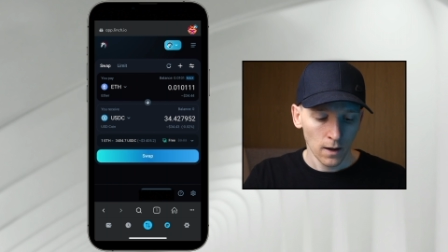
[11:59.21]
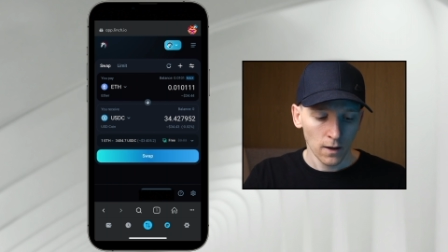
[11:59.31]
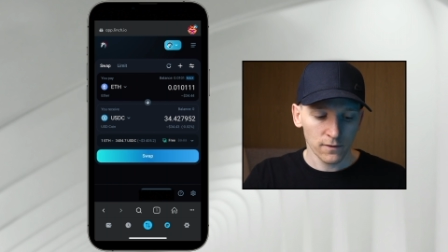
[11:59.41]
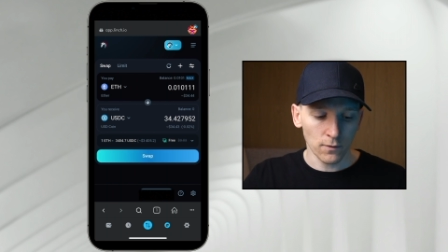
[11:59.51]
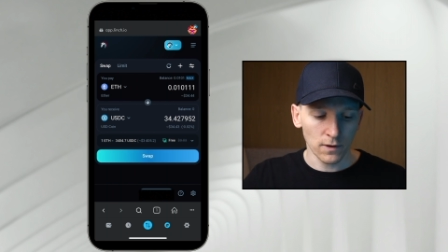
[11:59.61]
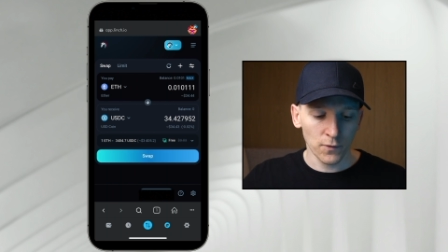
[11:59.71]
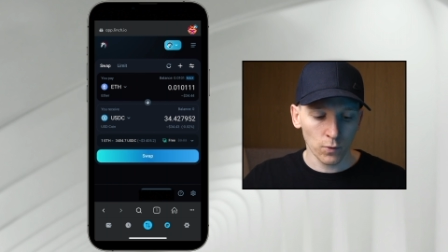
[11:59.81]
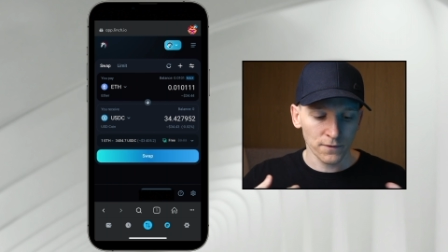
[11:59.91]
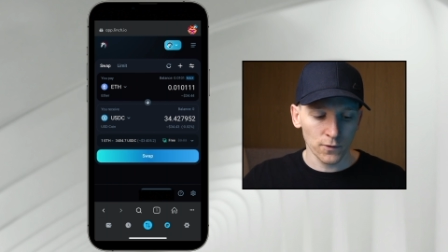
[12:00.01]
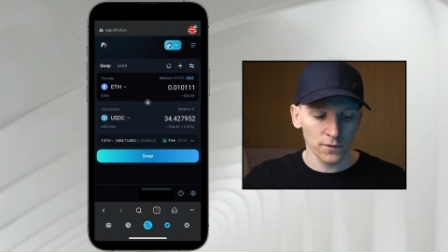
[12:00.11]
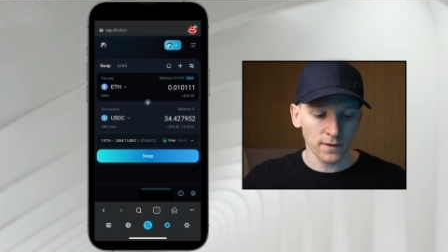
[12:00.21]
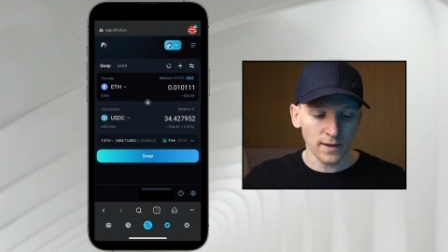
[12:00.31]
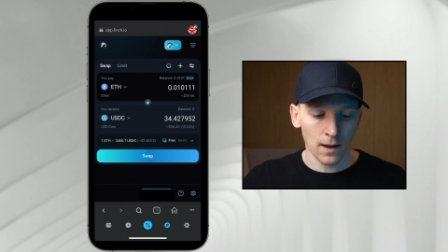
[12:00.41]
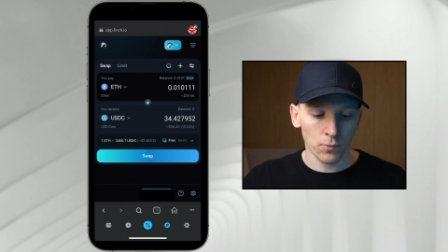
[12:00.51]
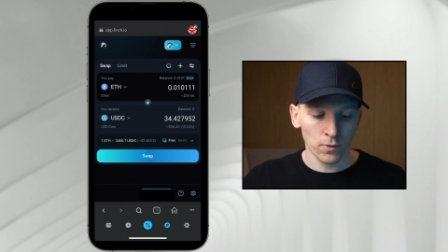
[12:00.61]
So if you want to use the
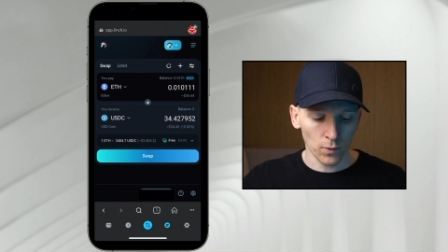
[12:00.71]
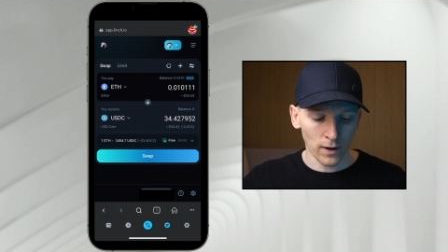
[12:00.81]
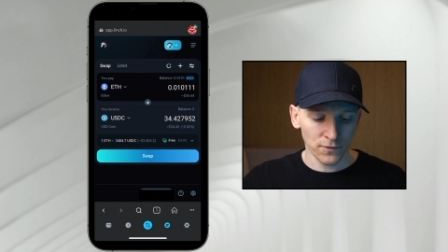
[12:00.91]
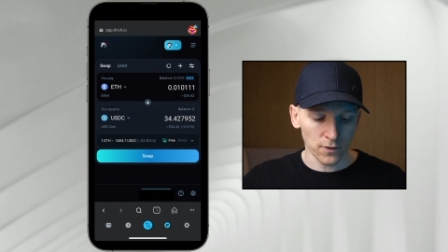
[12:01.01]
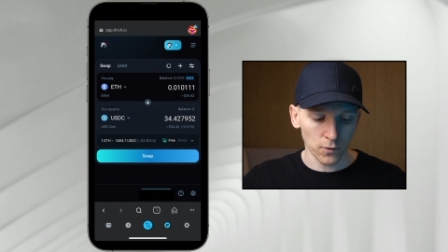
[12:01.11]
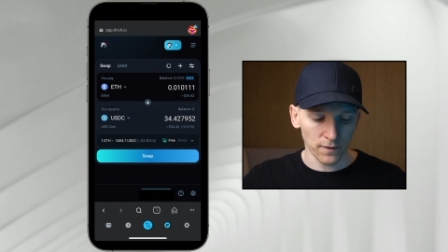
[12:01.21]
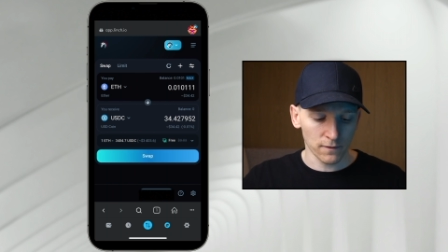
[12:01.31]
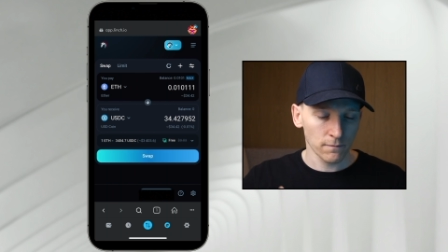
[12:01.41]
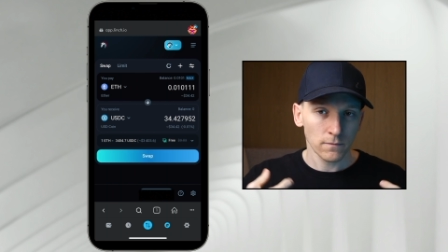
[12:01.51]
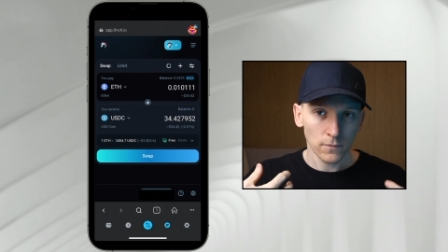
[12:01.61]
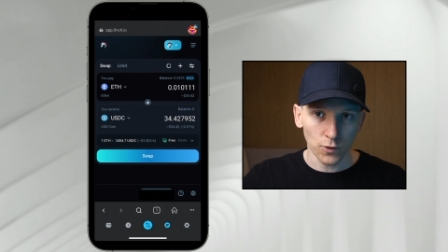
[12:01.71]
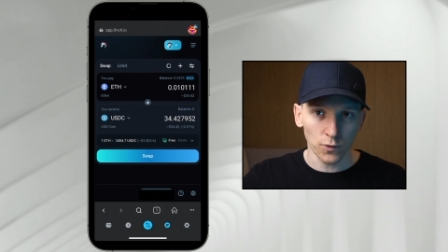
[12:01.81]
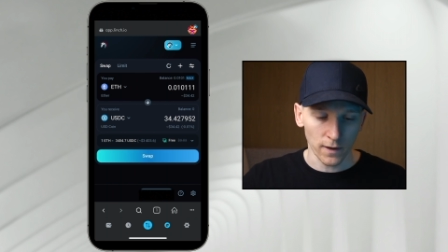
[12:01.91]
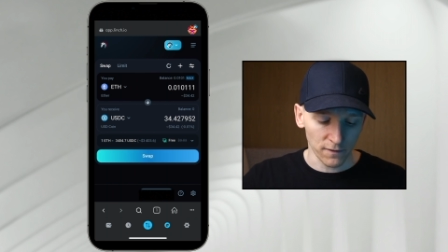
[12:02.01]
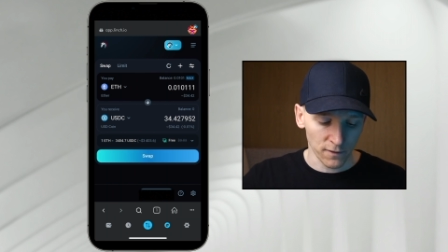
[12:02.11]
DApp, what you'll have to do is
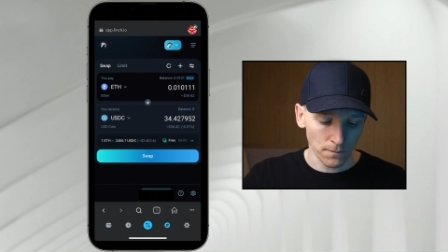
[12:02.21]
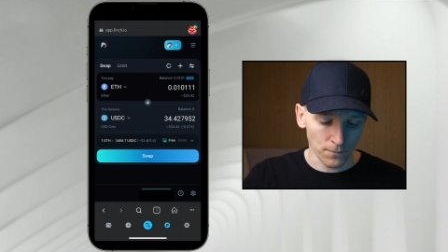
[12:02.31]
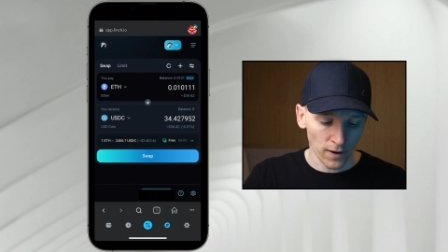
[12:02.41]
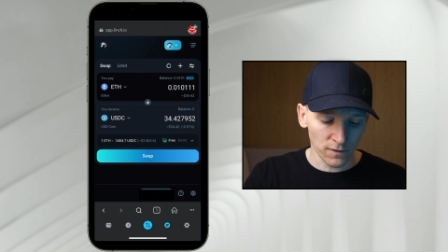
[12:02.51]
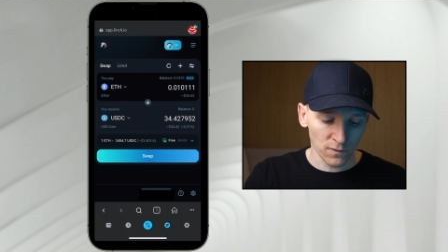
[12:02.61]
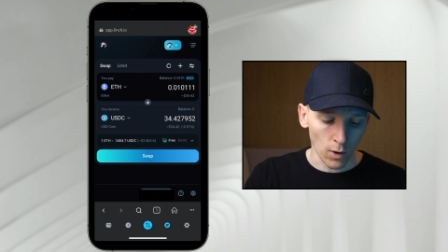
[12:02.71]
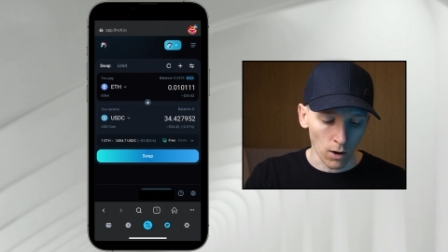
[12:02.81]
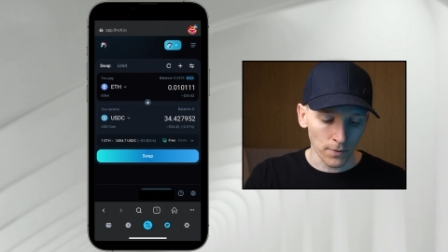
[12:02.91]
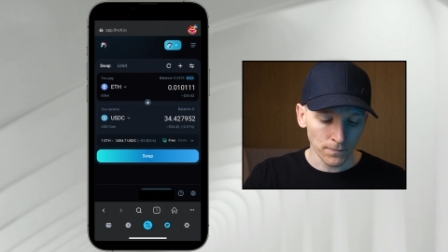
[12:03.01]
use it. So press swap.